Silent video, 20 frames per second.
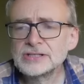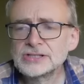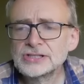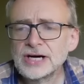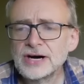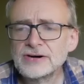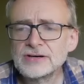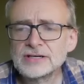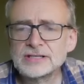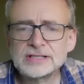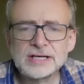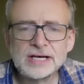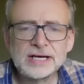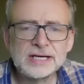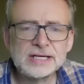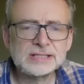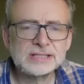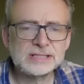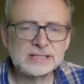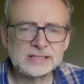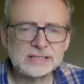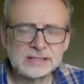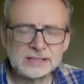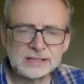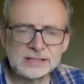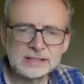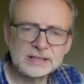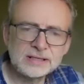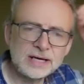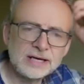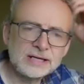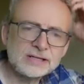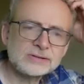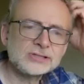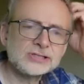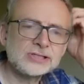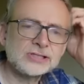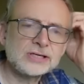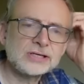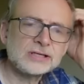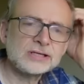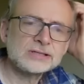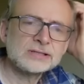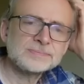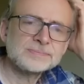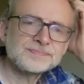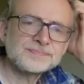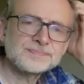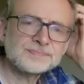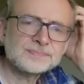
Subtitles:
Sharon Tate's natal chart.